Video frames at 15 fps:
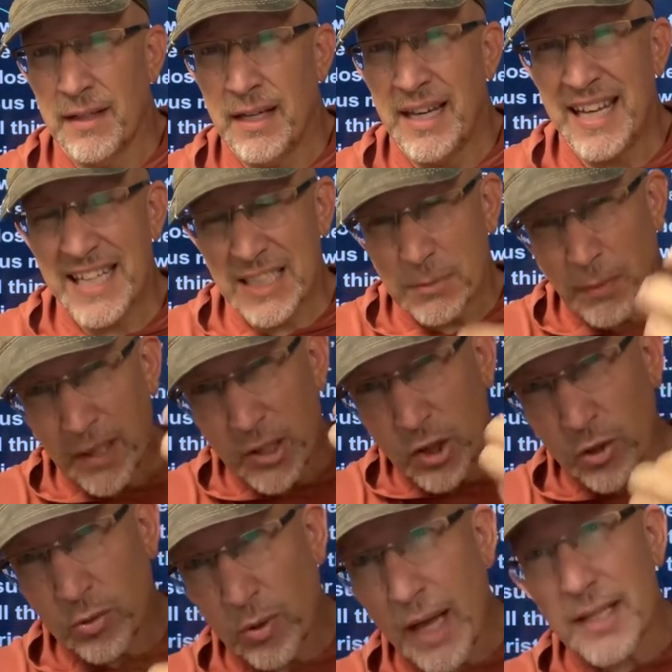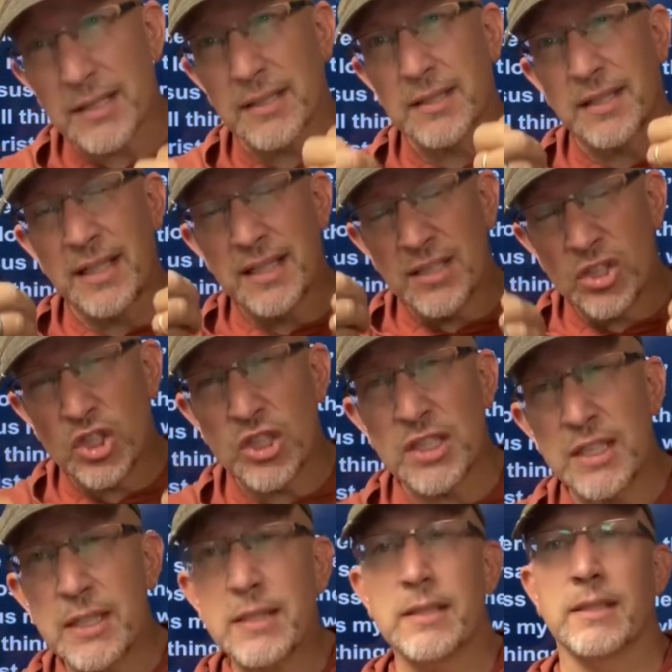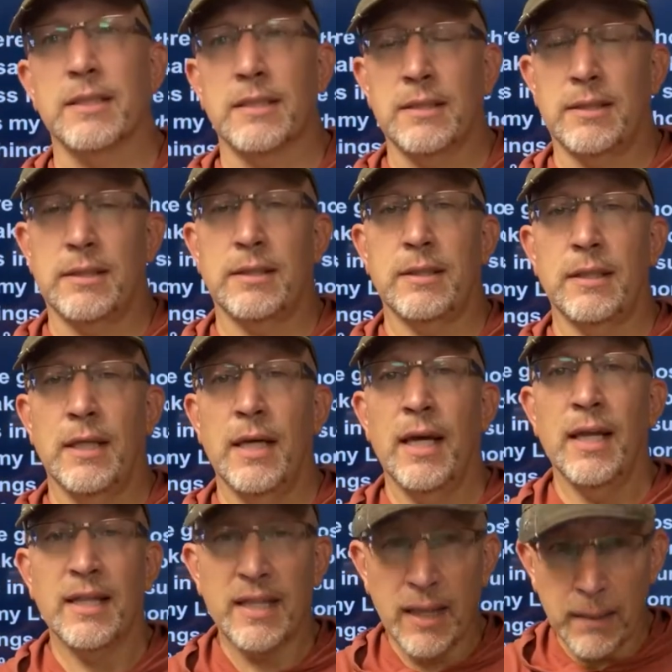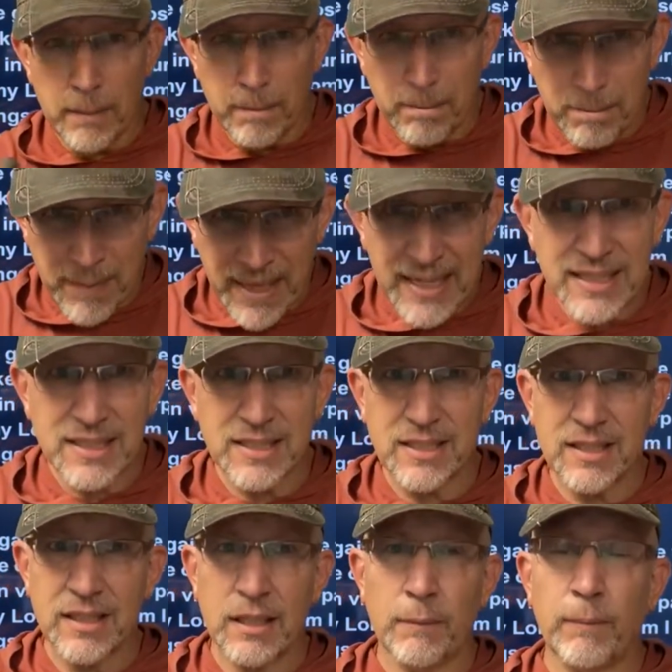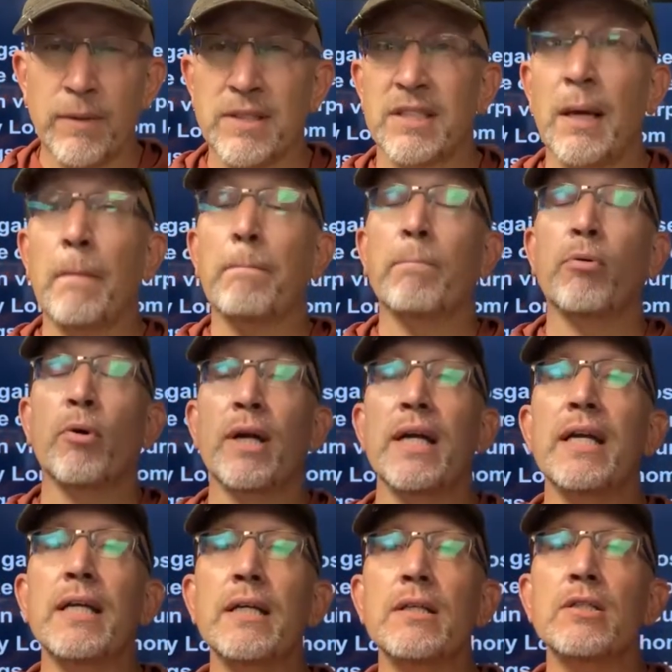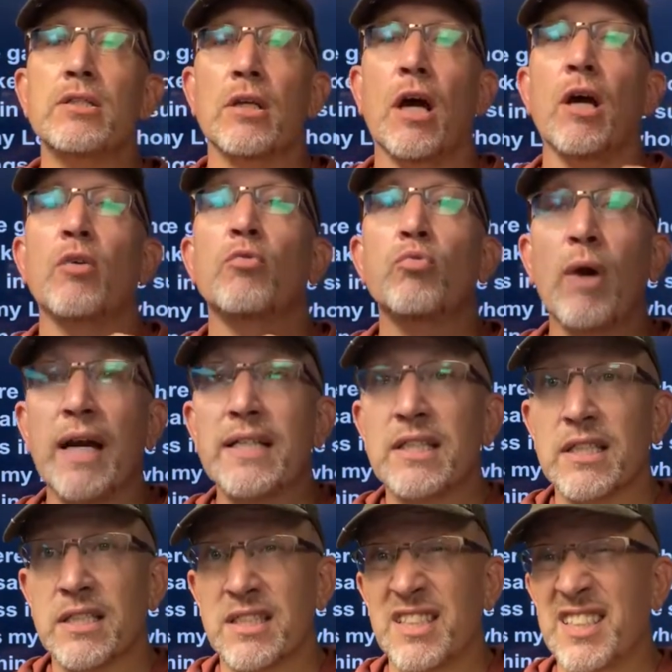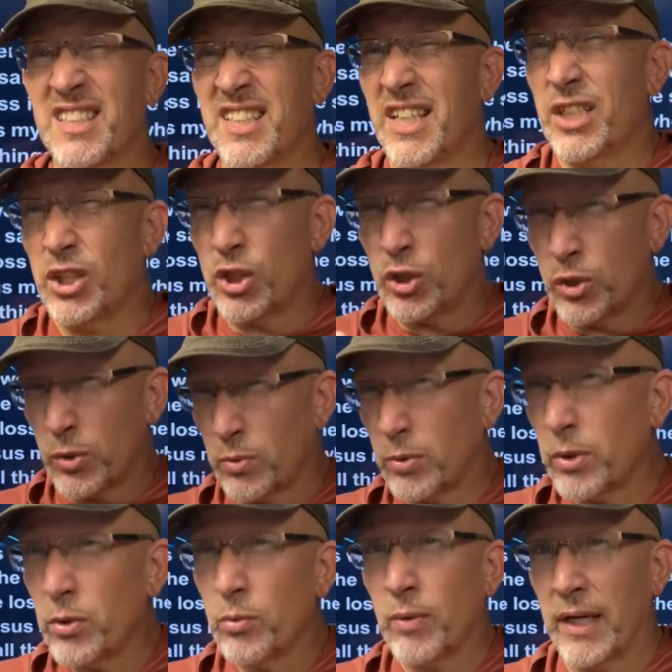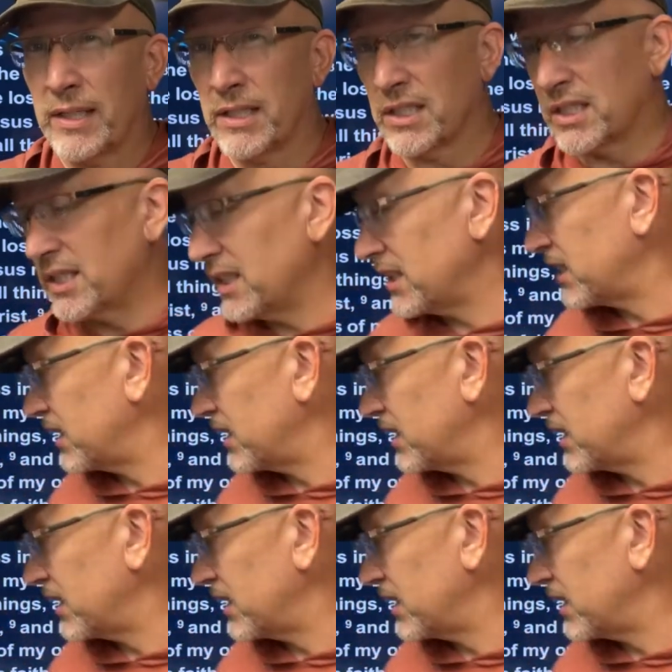it's my trust in Jesus that makes the difference, that brings a righteousness that is true righteousness,